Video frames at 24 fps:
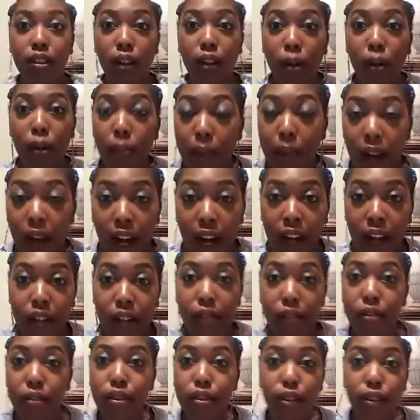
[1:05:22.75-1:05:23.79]
throw
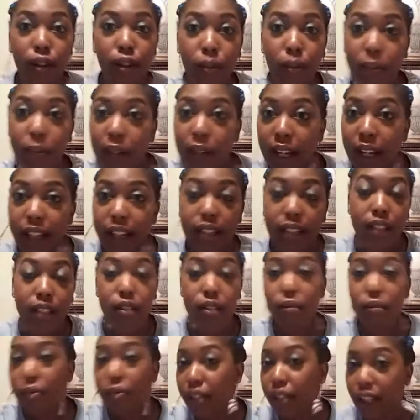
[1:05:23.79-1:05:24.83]
bottles, throw plates, and
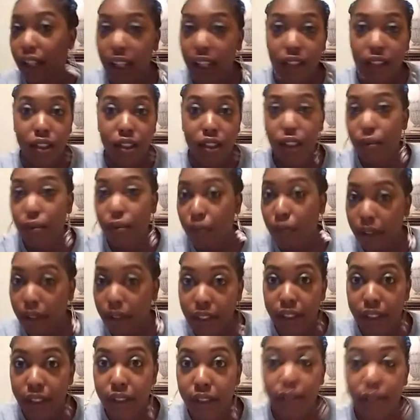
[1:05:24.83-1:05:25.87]
do what the hell she want
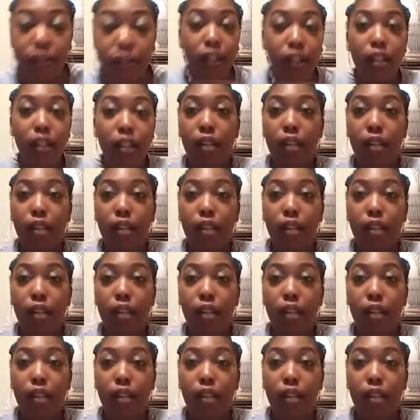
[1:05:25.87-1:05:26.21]
to do.